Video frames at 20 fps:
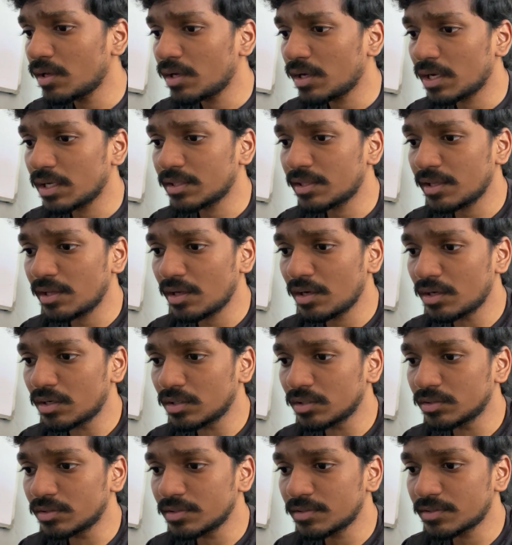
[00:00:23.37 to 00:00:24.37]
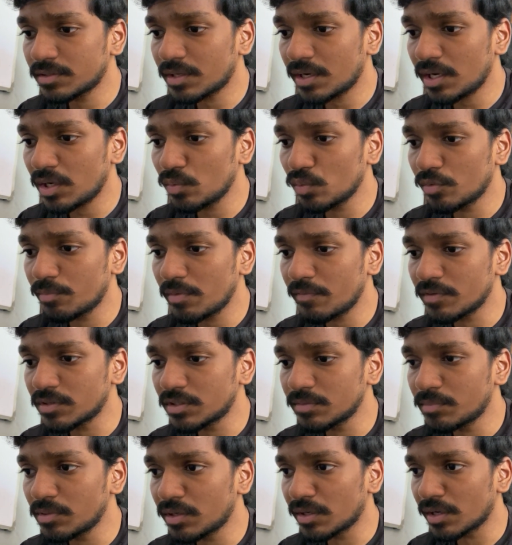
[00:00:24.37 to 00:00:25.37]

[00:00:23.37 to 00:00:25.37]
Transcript: I think uh, the screen would be visible